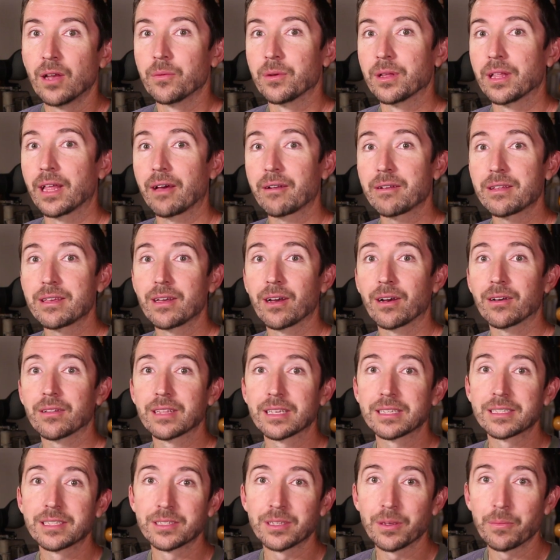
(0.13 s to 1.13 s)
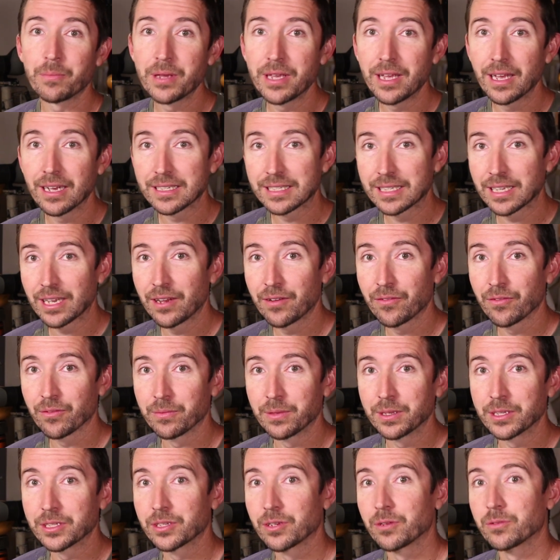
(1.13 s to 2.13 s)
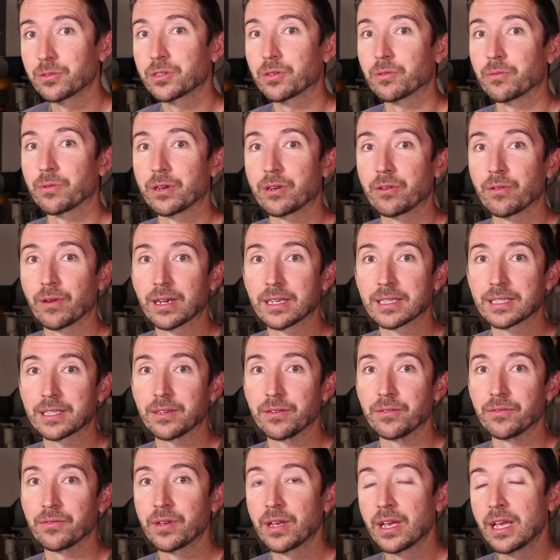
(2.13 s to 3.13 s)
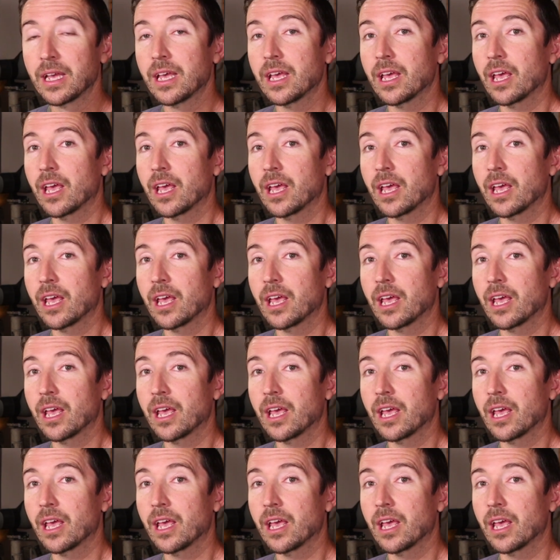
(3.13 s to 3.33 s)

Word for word: Well, howdy y'all, this is a P S A from The Social Regressive.